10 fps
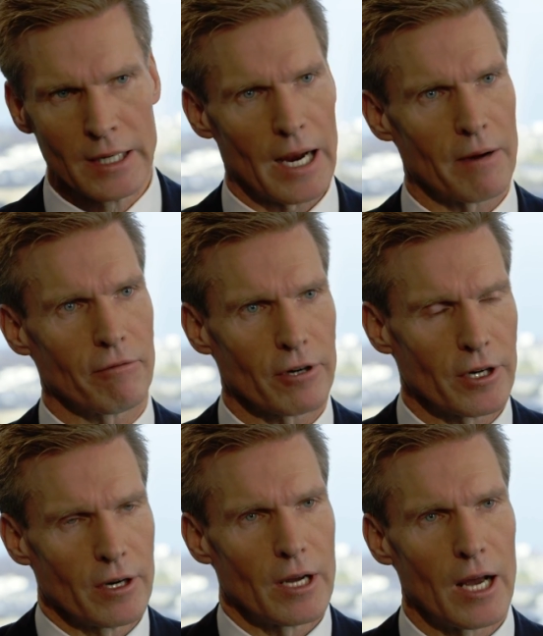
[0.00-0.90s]

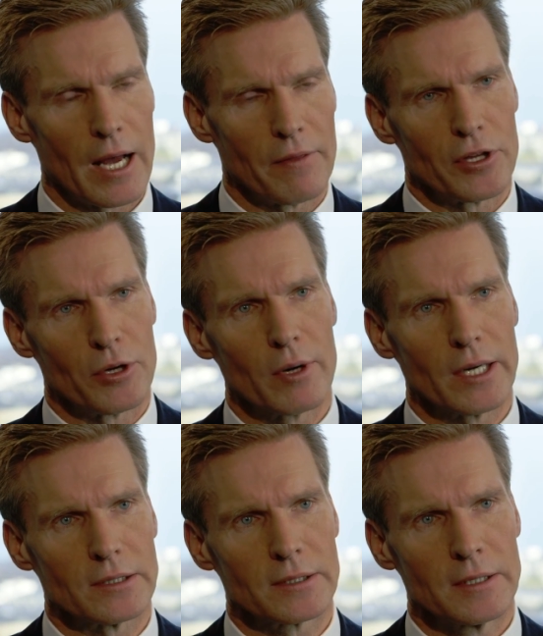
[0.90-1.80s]
Africa, and the
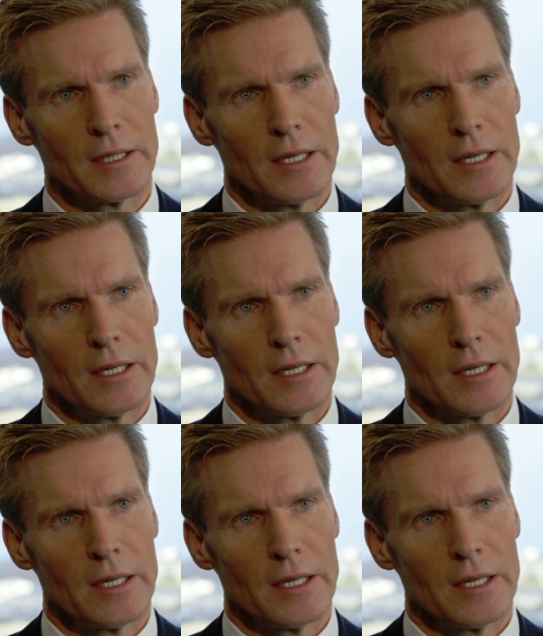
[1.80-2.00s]
US.